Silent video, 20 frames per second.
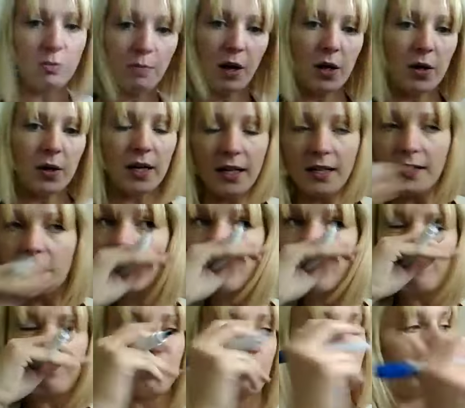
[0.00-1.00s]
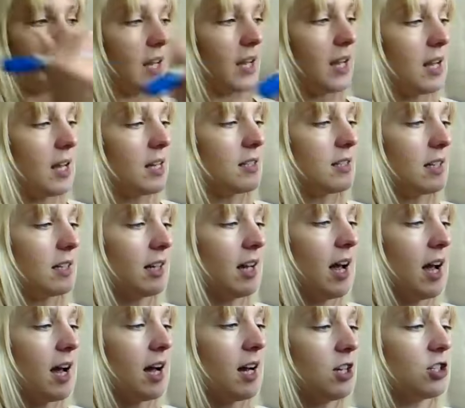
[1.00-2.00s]
bonus is
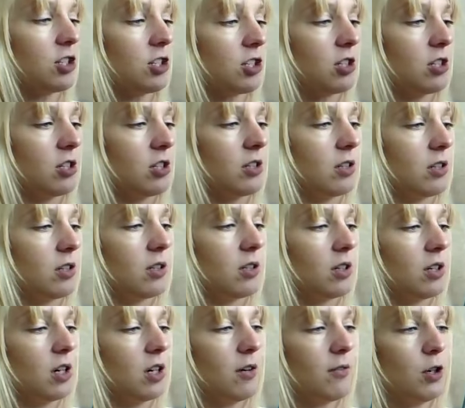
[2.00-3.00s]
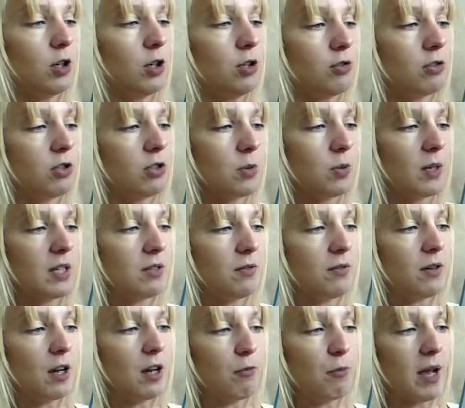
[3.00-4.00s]
cash of
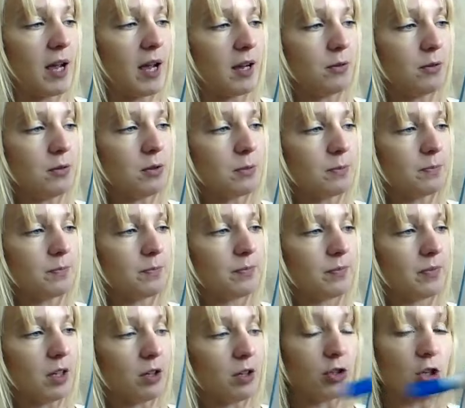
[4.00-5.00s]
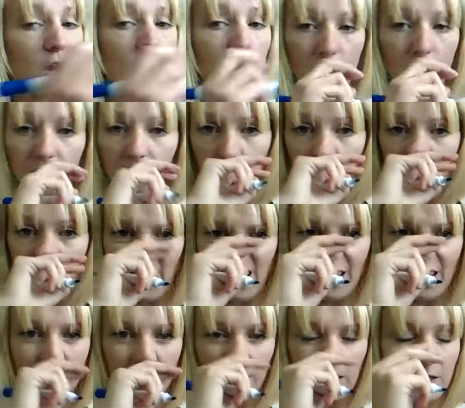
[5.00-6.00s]
£125 on top of your
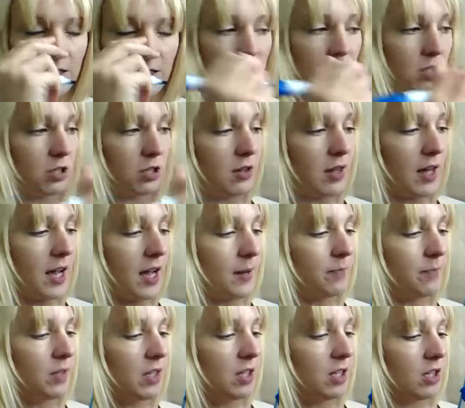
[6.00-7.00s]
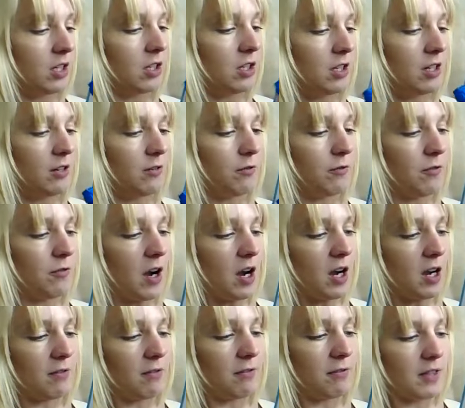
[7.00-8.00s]
wage. And to do that, you need
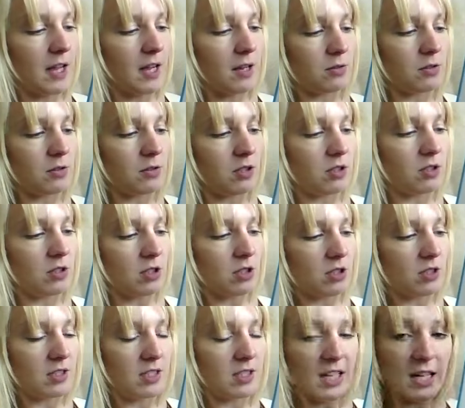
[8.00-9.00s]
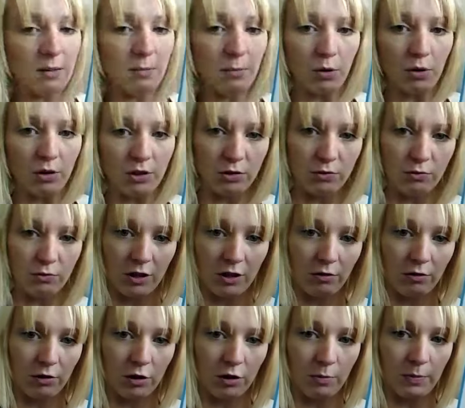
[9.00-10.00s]
5,000 team points
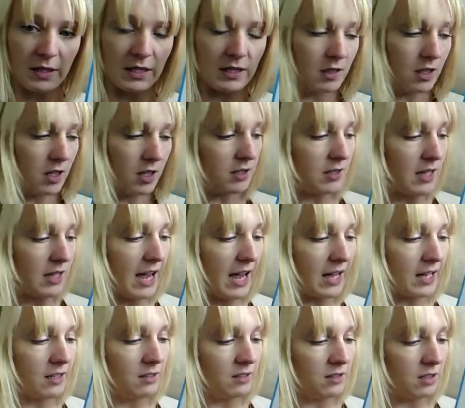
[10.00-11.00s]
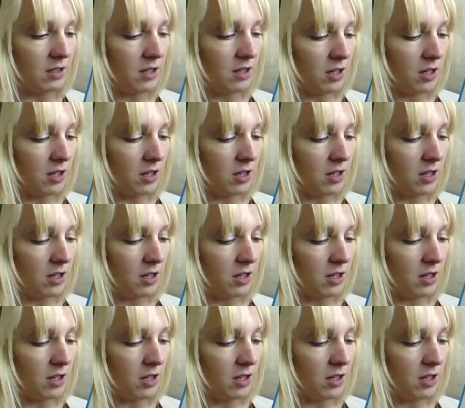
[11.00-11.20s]
running through your business and